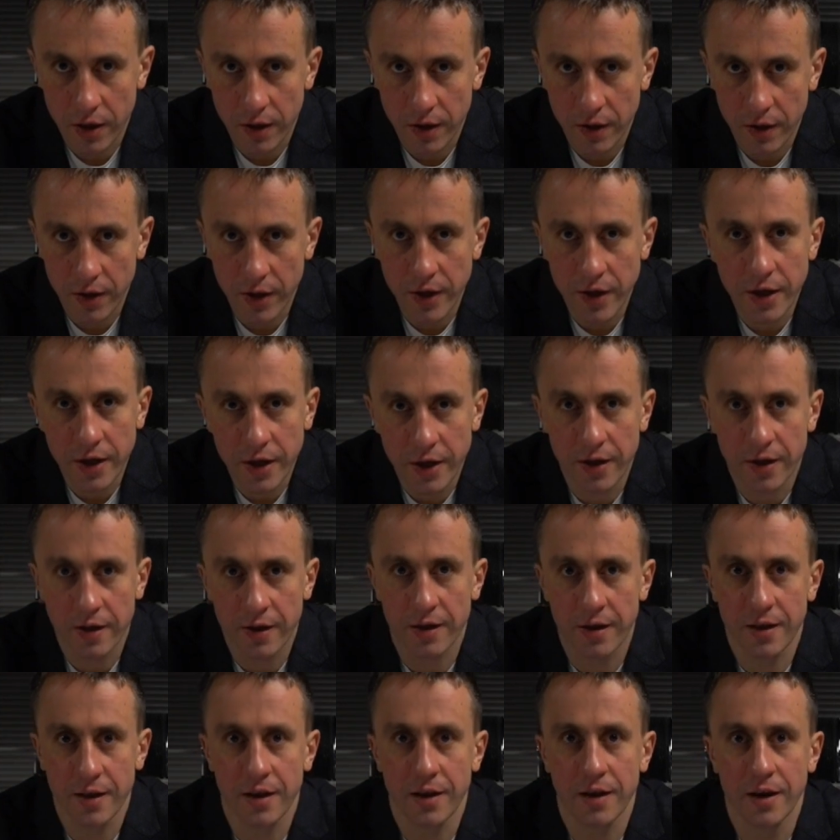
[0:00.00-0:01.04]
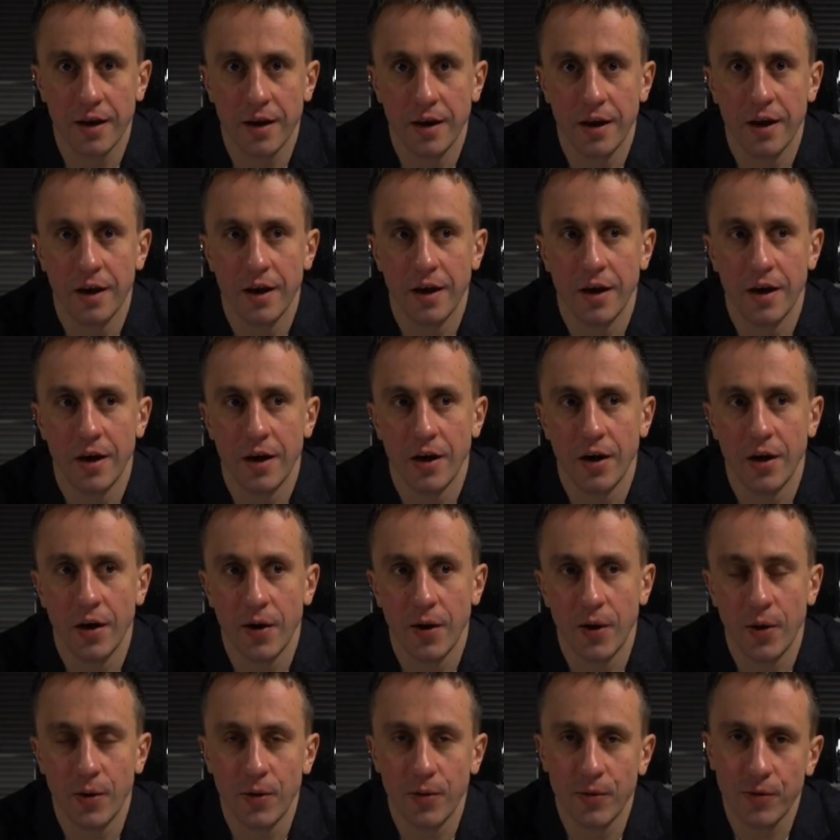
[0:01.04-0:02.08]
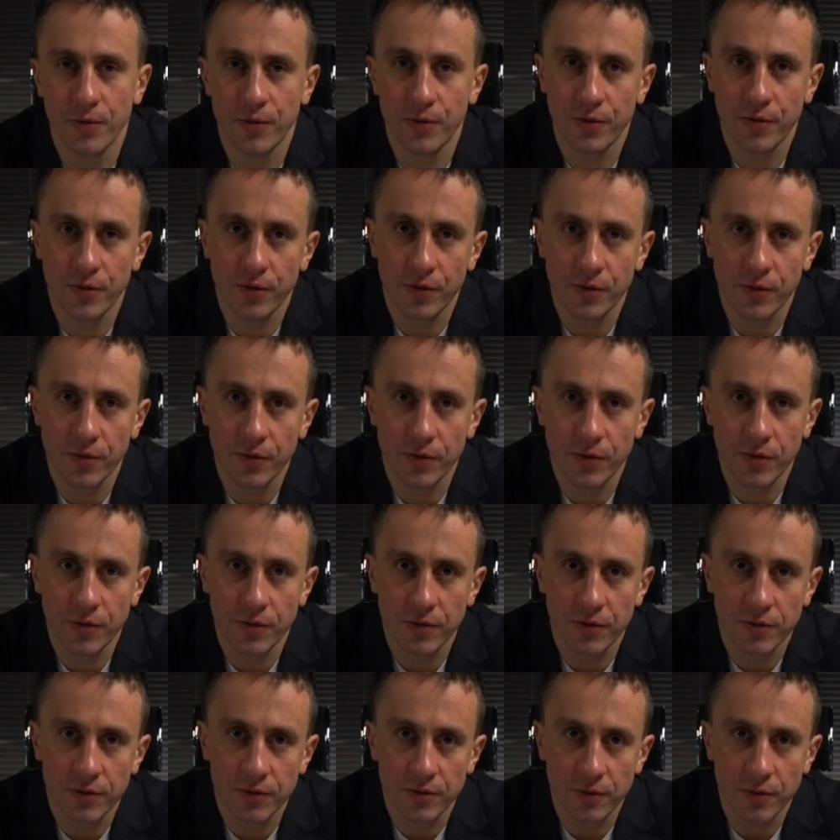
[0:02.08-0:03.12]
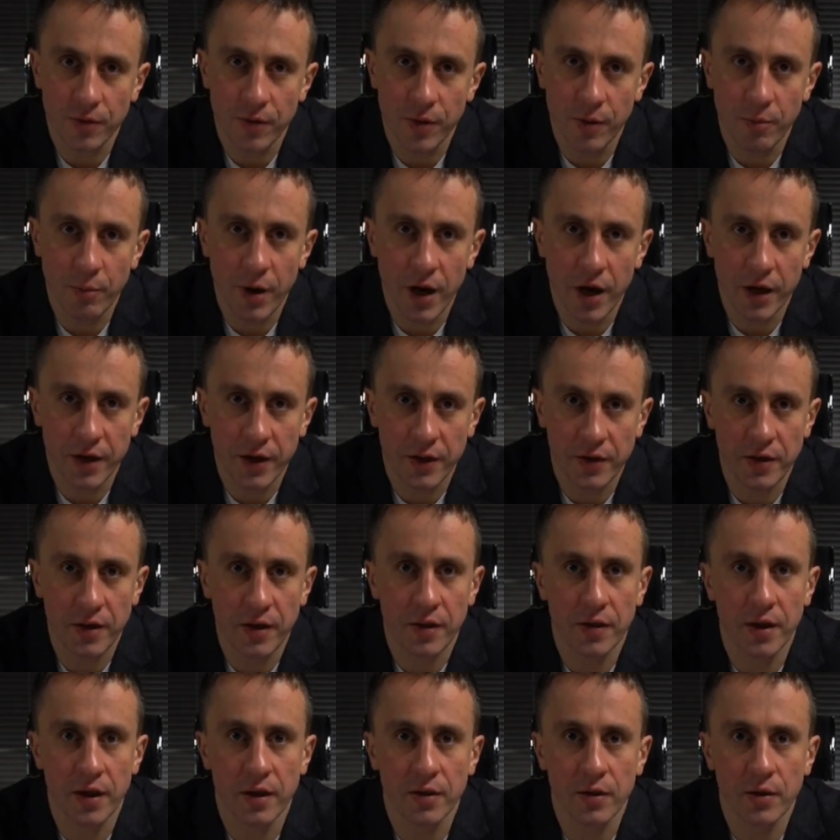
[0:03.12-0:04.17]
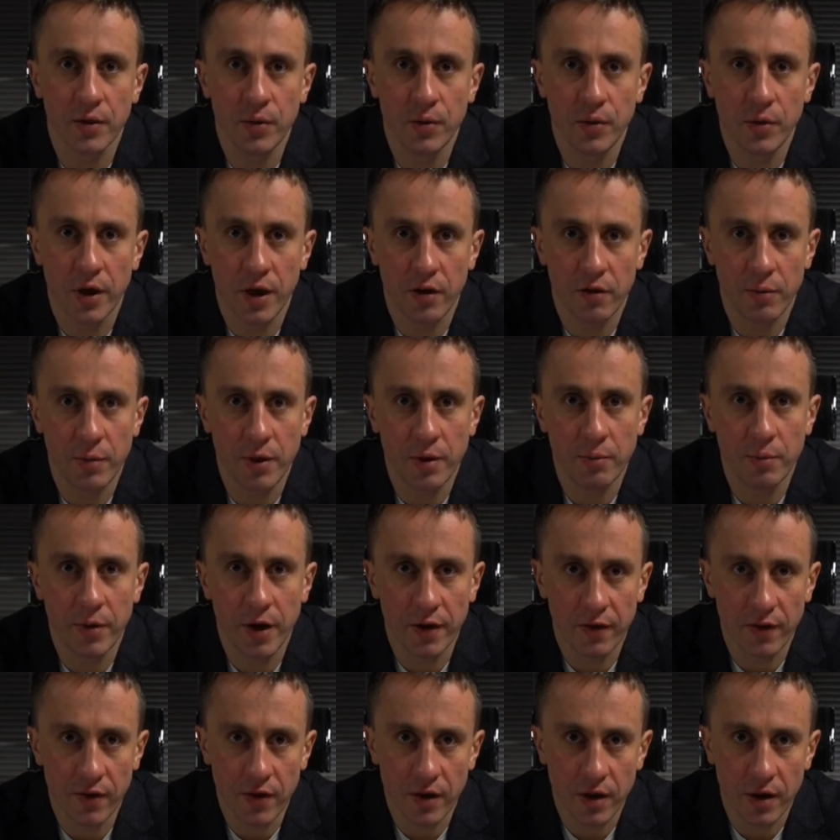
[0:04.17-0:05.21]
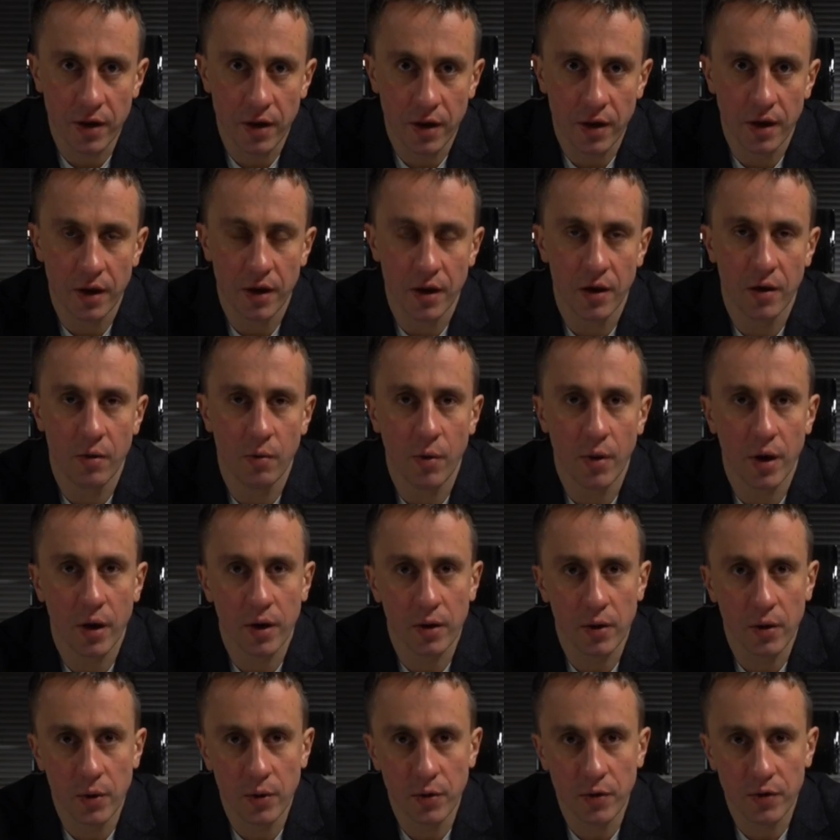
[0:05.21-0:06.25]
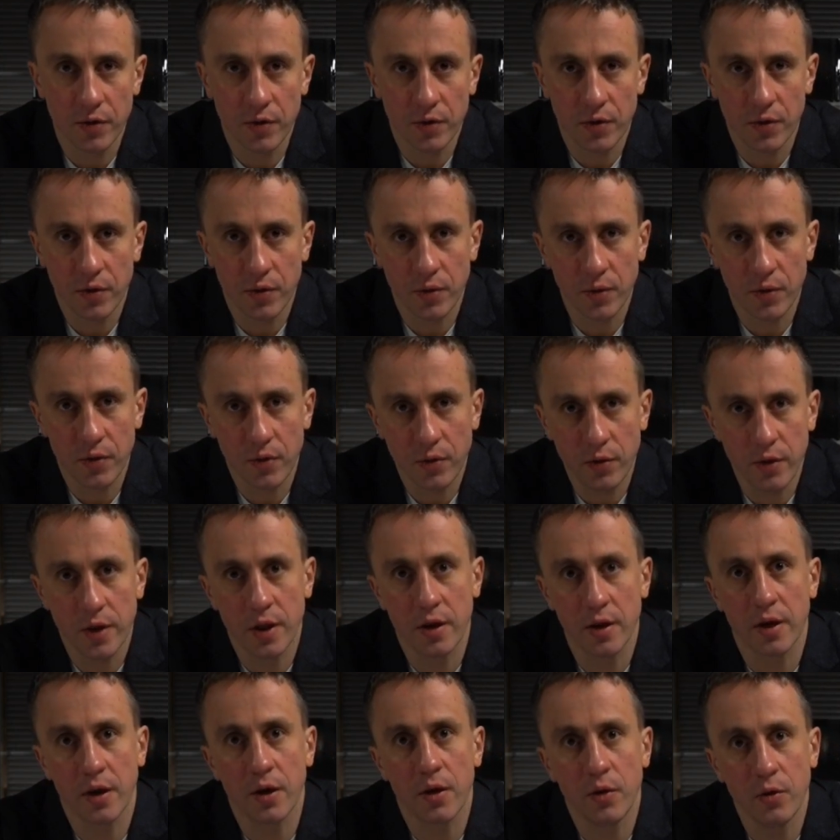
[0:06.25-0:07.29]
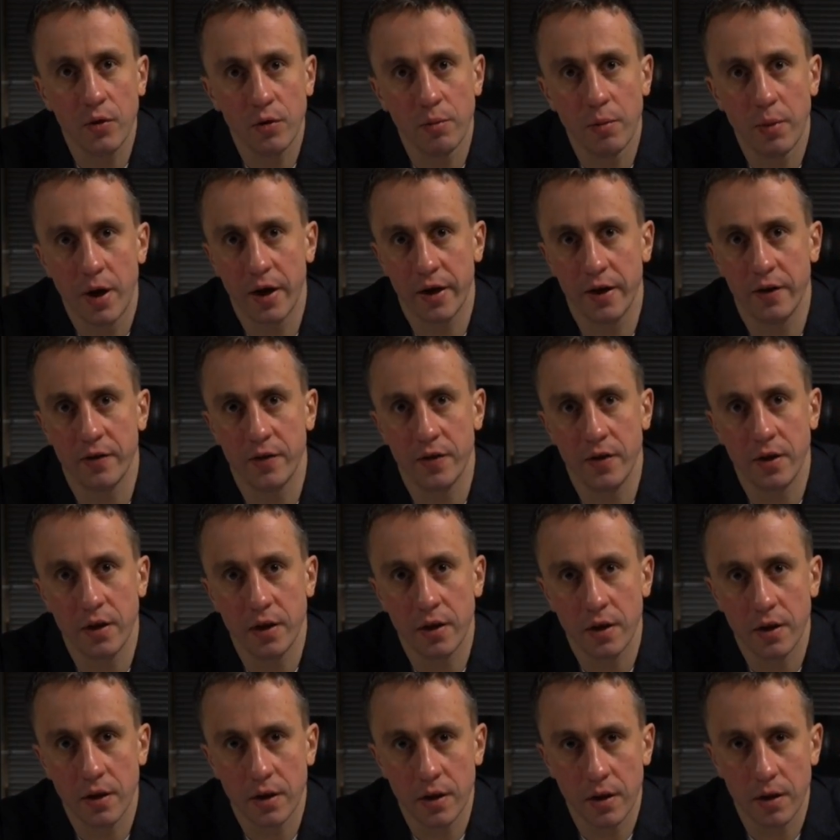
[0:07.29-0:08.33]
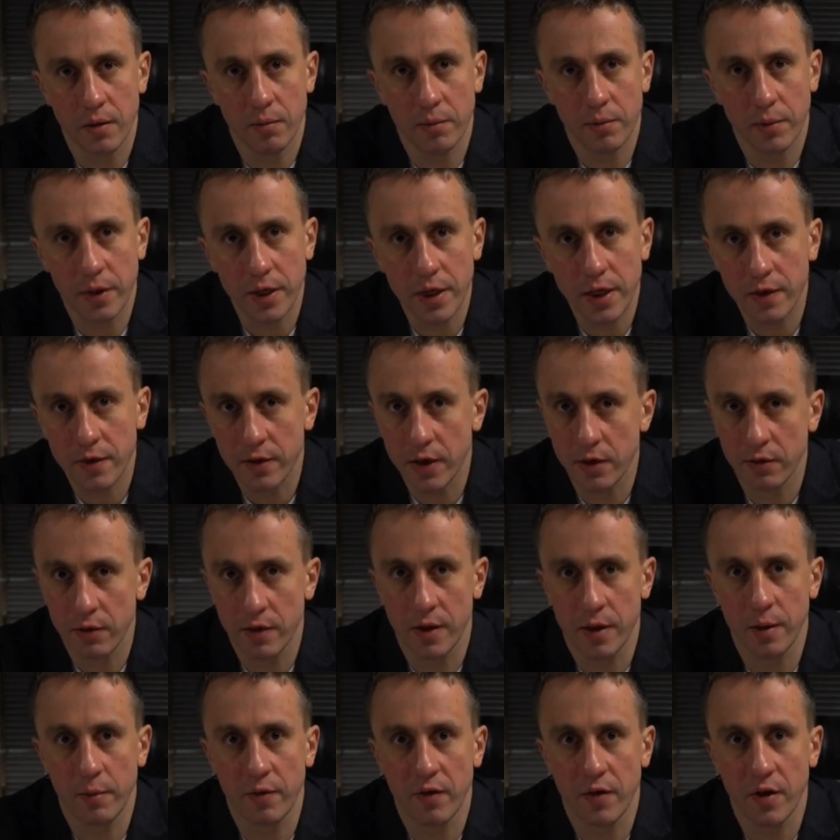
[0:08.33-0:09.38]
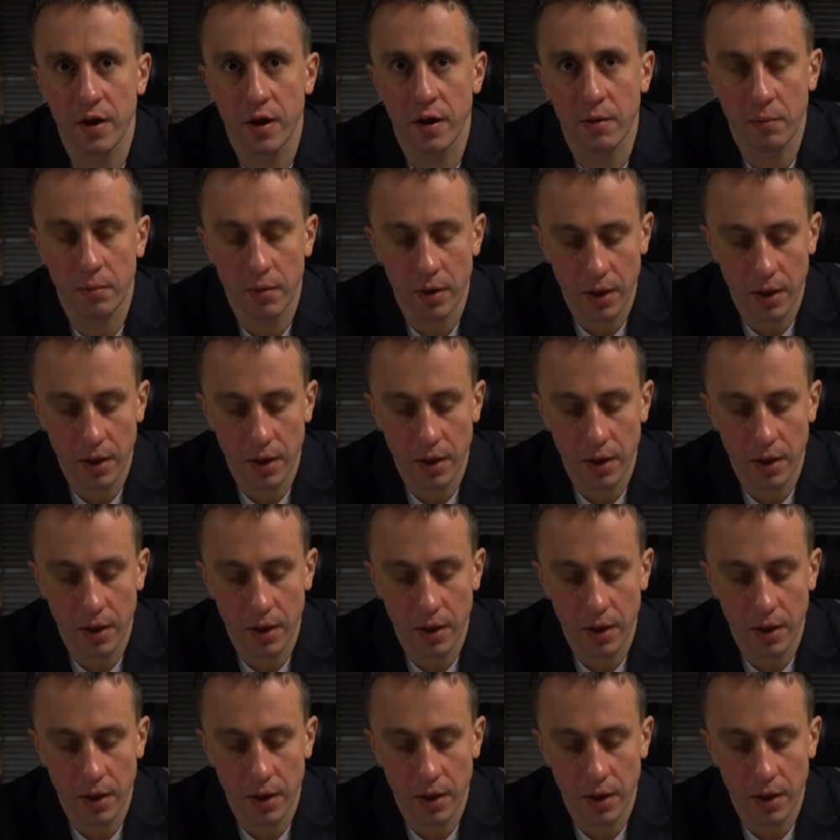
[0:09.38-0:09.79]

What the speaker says: the years of the marketing that could have been better, we are close to doing a good marketing. Please give us some time.